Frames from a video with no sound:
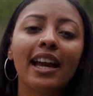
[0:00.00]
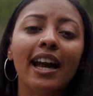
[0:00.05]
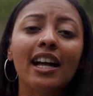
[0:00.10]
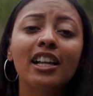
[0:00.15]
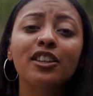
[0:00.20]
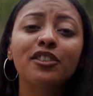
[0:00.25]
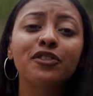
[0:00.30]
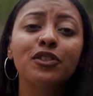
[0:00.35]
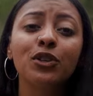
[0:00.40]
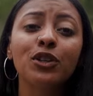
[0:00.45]

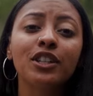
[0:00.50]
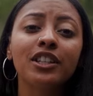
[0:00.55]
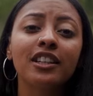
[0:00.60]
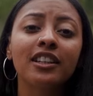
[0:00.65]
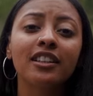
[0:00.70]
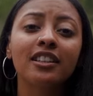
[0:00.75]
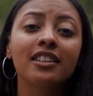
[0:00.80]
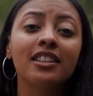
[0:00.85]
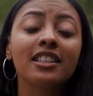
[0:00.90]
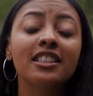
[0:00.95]

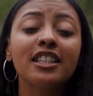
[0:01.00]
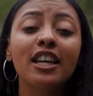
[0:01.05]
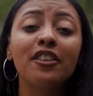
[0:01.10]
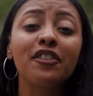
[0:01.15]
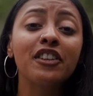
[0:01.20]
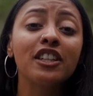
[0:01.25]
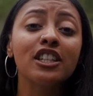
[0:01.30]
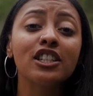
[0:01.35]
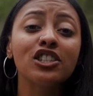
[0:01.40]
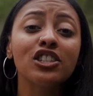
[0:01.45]
California, the
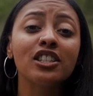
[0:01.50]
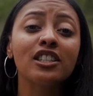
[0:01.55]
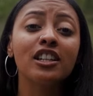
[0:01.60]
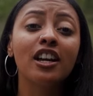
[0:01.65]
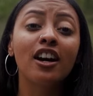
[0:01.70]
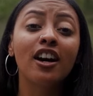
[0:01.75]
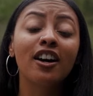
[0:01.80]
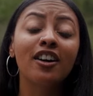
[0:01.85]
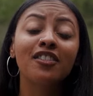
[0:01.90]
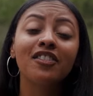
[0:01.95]
definition
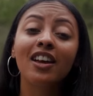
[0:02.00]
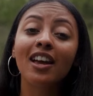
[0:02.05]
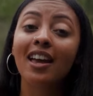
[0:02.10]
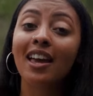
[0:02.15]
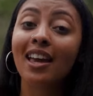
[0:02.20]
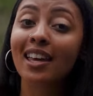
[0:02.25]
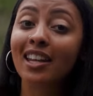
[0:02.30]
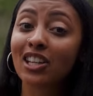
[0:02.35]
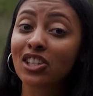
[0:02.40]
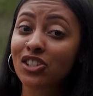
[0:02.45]
of
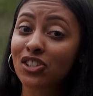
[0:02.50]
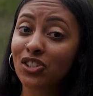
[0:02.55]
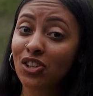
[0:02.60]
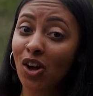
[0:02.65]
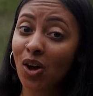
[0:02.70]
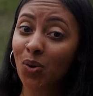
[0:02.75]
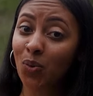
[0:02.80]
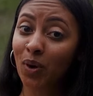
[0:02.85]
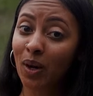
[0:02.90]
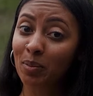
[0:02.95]
an
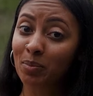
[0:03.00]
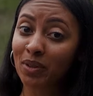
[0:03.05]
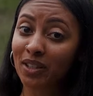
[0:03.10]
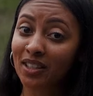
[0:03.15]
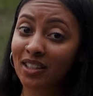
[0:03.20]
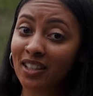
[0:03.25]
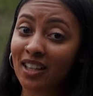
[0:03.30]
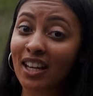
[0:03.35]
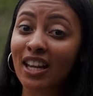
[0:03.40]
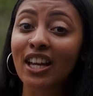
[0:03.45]
assault
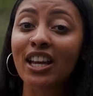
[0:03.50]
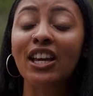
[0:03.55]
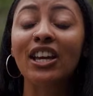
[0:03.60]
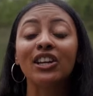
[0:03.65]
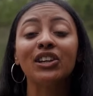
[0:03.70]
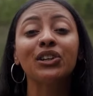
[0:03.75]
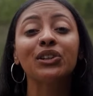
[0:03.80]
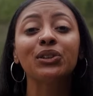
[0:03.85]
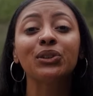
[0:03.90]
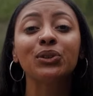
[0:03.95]
weapon
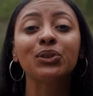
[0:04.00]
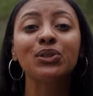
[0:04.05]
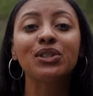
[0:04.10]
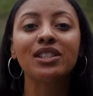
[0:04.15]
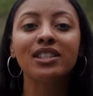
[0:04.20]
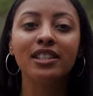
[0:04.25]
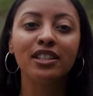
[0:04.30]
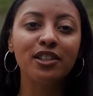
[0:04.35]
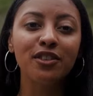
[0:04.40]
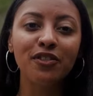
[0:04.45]
includes
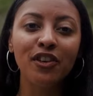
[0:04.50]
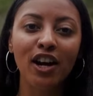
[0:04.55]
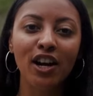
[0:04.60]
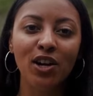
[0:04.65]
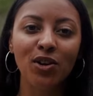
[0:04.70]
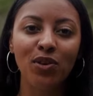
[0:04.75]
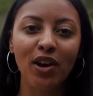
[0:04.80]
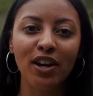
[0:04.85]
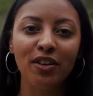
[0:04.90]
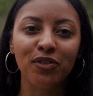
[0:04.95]

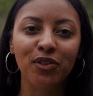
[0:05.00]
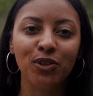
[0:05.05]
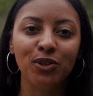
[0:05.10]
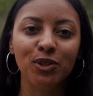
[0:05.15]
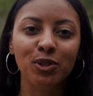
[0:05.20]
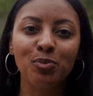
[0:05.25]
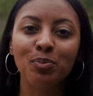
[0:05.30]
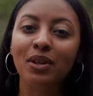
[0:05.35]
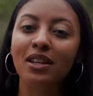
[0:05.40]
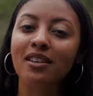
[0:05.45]
centerfire
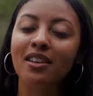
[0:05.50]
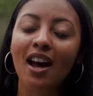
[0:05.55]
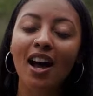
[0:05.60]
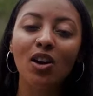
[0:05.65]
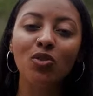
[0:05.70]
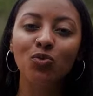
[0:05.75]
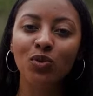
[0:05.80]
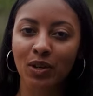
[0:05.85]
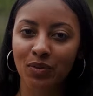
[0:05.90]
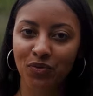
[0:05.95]
rifles but
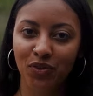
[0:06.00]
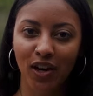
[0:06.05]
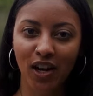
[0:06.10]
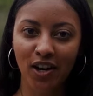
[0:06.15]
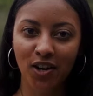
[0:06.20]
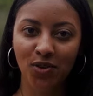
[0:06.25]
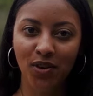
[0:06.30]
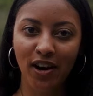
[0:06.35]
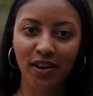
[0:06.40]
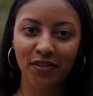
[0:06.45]
not
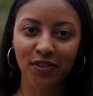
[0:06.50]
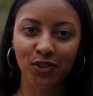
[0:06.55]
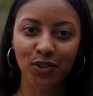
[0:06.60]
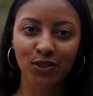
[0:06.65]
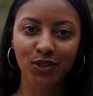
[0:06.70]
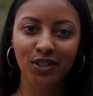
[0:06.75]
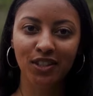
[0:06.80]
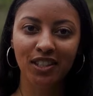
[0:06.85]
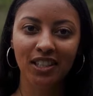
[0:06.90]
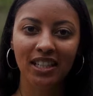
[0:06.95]
rimfire
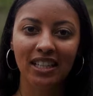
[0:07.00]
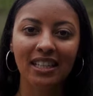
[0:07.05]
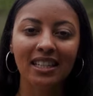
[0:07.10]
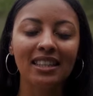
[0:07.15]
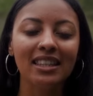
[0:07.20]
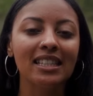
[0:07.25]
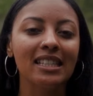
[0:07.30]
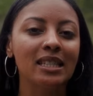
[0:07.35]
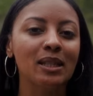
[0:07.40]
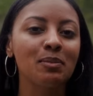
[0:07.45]
rifles.
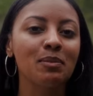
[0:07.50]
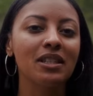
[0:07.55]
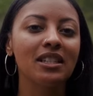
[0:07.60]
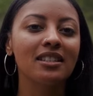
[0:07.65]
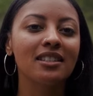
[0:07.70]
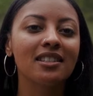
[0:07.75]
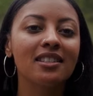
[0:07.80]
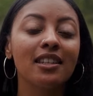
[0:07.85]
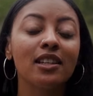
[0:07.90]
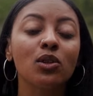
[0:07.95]
This
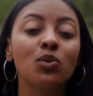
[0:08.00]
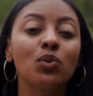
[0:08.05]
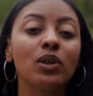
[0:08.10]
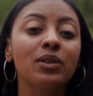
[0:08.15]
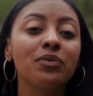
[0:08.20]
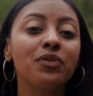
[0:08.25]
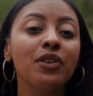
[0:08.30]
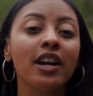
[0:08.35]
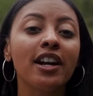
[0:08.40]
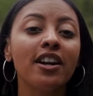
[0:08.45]
means that a
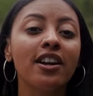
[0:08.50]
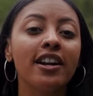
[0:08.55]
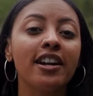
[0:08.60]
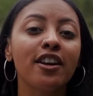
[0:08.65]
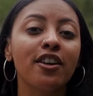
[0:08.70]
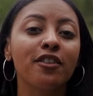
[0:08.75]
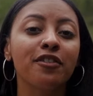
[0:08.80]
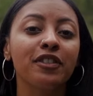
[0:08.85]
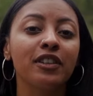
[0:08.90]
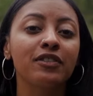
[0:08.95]
rimfire
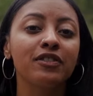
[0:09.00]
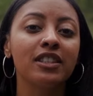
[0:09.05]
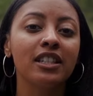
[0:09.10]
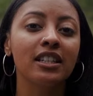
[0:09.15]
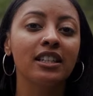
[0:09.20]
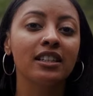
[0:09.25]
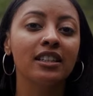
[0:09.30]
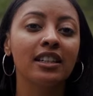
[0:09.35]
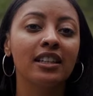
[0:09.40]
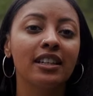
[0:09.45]

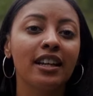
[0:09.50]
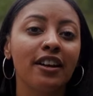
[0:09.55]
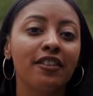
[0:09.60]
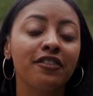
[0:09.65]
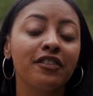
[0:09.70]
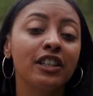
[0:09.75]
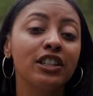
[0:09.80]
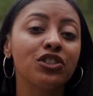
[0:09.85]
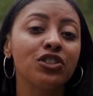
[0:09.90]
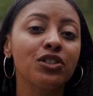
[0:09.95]
AR-15 can have
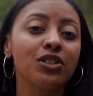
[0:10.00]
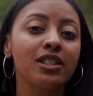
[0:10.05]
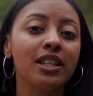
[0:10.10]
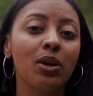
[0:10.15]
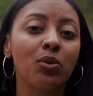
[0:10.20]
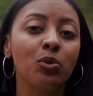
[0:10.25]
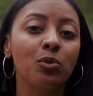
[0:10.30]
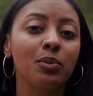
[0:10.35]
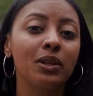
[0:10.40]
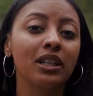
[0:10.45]
features
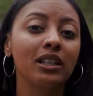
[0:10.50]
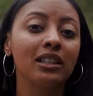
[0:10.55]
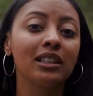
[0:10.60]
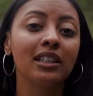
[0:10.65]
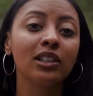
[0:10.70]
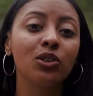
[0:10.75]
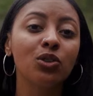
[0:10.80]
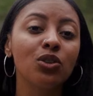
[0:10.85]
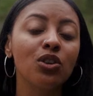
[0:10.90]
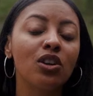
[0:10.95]
that would be
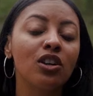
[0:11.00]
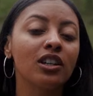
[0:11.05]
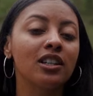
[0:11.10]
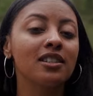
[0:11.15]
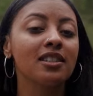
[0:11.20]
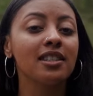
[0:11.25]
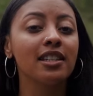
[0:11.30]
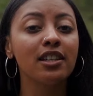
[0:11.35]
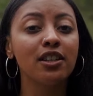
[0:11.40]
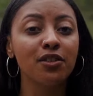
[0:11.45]
illegal on a
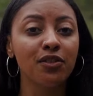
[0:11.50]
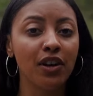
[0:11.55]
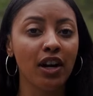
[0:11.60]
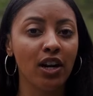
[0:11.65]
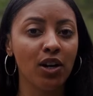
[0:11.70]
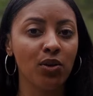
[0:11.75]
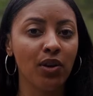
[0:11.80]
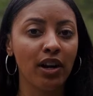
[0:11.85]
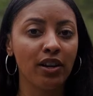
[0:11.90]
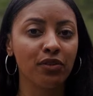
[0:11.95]

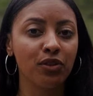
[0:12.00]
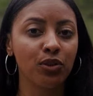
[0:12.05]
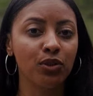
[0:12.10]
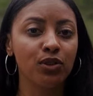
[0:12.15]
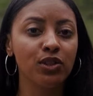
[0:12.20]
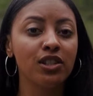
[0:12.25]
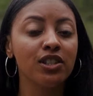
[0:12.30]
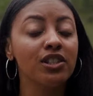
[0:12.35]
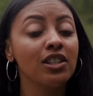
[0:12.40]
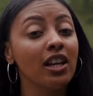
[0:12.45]
centerfire
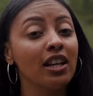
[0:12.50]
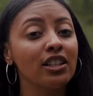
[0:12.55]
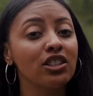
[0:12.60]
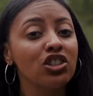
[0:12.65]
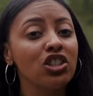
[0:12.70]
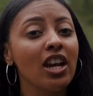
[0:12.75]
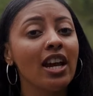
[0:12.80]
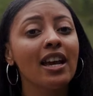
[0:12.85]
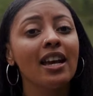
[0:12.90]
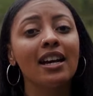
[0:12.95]
rifle, such
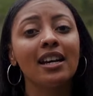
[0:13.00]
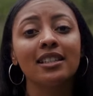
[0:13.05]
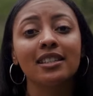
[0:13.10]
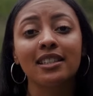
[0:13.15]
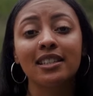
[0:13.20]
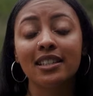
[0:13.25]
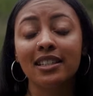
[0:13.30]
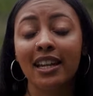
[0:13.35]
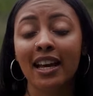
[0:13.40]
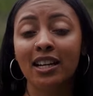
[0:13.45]
as
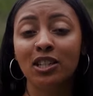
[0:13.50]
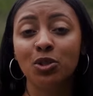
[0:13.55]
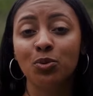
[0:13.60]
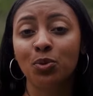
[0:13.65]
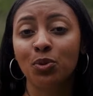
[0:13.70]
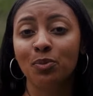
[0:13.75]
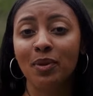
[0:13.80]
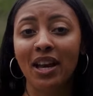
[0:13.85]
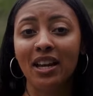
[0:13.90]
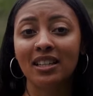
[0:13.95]
a
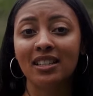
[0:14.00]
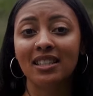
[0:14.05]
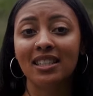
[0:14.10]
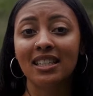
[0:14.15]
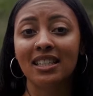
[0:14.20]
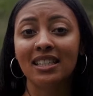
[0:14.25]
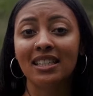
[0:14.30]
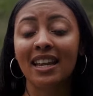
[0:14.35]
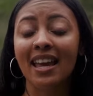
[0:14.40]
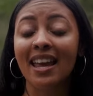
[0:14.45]
detachable
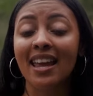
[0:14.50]
magazine